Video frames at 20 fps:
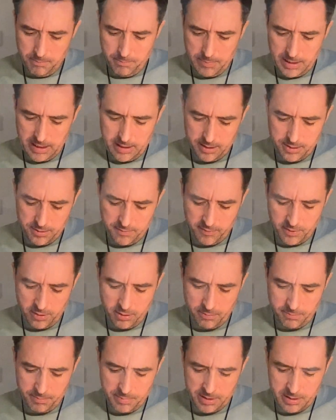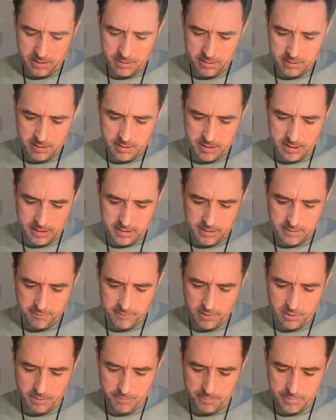Page of Cups, Six of
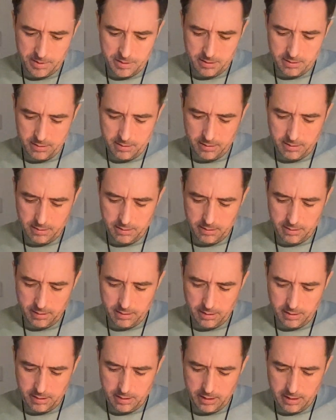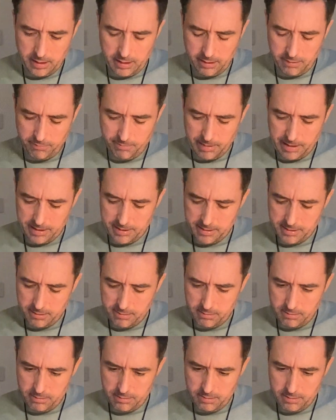Cups, King of
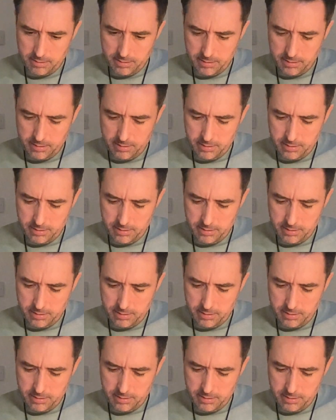Pentacles.